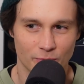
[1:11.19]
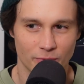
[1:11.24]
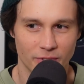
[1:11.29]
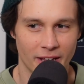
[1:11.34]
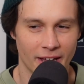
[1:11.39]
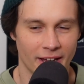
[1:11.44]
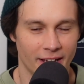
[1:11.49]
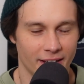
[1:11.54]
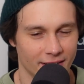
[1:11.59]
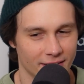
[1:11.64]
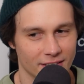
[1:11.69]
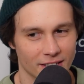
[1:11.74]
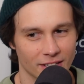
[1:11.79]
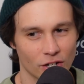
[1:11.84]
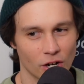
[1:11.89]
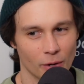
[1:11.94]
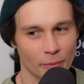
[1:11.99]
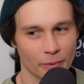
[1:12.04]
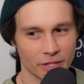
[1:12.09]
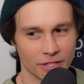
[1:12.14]
Yeah, to
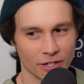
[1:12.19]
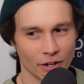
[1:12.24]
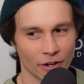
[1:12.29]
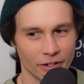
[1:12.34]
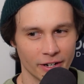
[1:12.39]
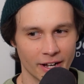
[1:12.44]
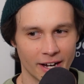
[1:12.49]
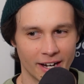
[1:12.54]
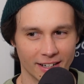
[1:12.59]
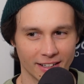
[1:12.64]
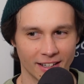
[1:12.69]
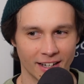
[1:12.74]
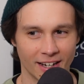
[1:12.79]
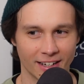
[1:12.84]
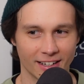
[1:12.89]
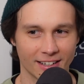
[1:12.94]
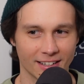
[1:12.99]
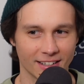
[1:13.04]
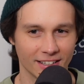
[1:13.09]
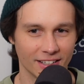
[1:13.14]
cop a donut,
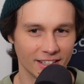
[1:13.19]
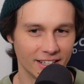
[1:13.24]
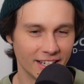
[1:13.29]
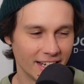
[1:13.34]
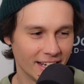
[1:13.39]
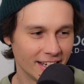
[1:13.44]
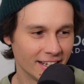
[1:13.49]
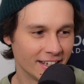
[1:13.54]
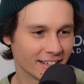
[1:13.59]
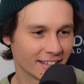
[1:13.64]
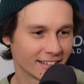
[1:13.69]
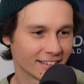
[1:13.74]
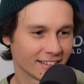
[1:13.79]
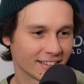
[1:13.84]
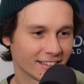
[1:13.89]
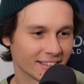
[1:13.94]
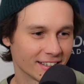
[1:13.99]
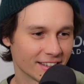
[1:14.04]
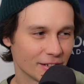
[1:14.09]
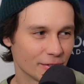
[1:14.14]
like you need,
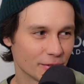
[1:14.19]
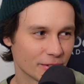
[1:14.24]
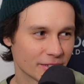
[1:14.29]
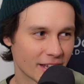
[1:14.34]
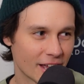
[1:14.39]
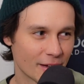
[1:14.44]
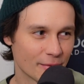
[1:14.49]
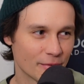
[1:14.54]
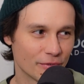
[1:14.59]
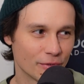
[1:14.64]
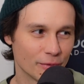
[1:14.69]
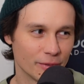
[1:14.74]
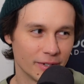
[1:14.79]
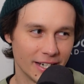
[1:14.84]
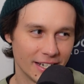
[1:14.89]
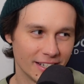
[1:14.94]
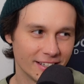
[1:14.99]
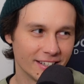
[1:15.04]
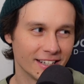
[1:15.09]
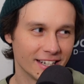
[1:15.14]
I think we were saying before, we
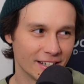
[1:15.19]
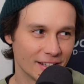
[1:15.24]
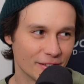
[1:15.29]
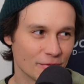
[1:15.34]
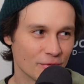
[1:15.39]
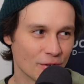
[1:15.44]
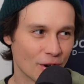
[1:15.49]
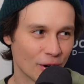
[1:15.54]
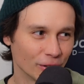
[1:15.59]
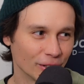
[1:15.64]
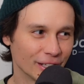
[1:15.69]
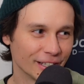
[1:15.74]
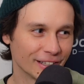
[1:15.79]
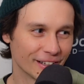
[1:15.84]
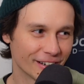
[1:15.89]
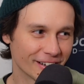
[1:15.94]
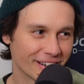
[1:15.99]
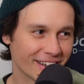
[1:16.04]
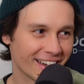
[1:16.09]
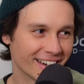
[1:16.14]
need you need the rolling
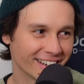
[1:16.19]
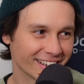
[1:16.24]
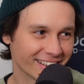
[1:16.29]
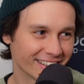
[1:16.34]
lockout,